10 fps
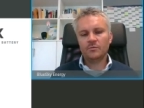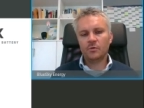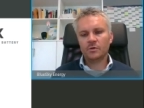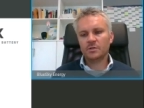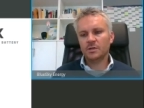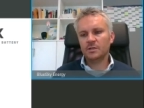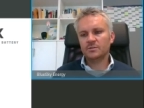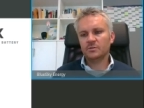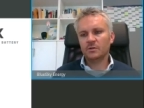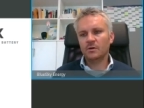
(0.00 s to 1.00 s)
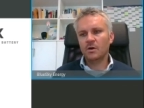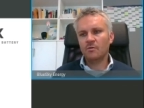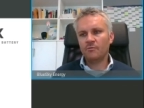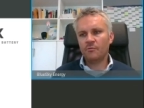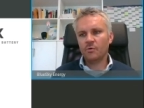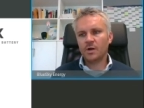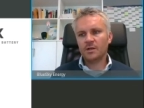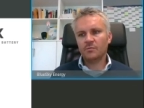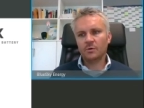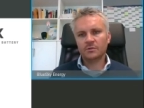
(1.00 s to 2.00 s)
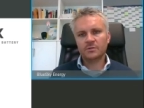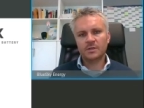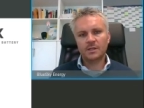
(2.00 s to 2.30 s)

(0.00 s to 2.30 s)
level and can handle that.